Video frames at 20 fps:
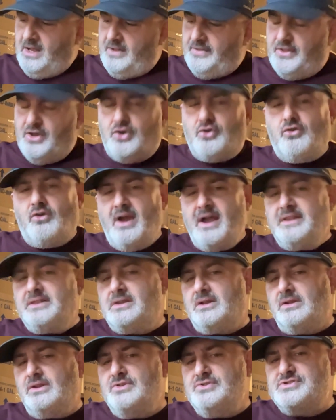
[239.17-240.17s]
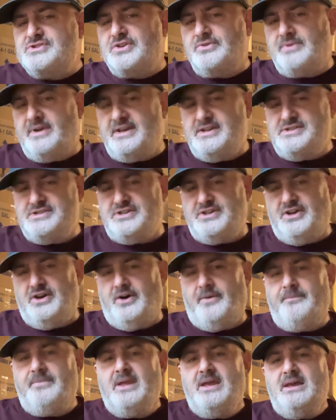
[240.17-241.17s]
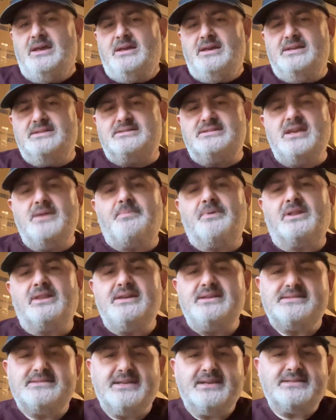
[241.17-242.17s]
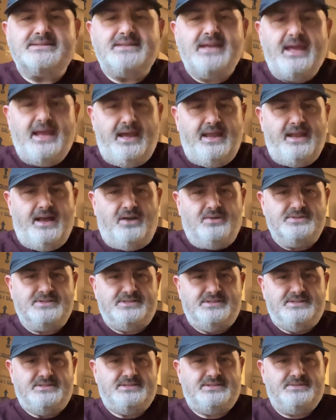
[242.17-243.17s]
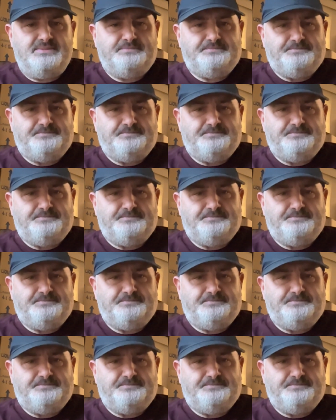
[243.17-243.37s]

The correct dilution ratio is typically 6 to 8 ounces